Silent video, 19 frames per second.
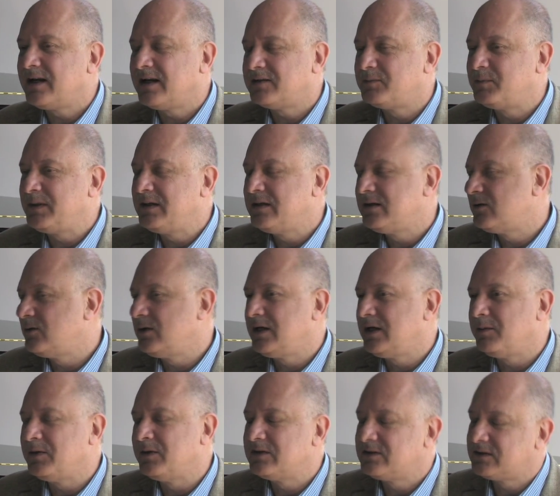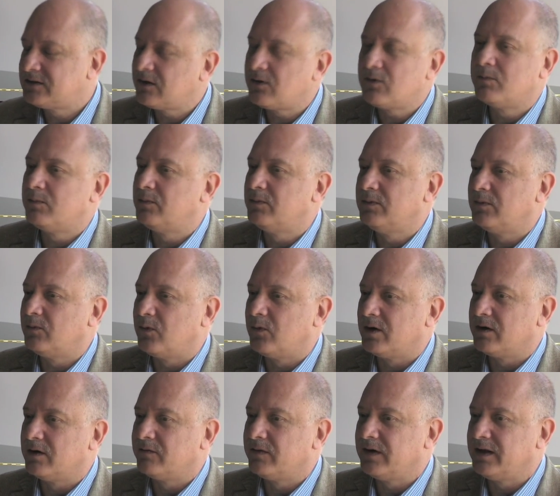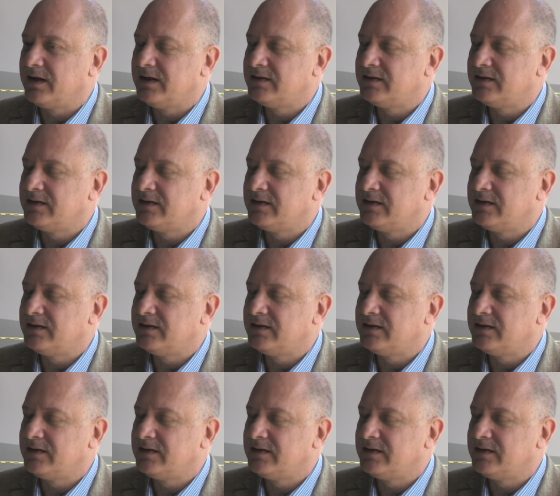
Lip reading: has been treating me so wonderfully.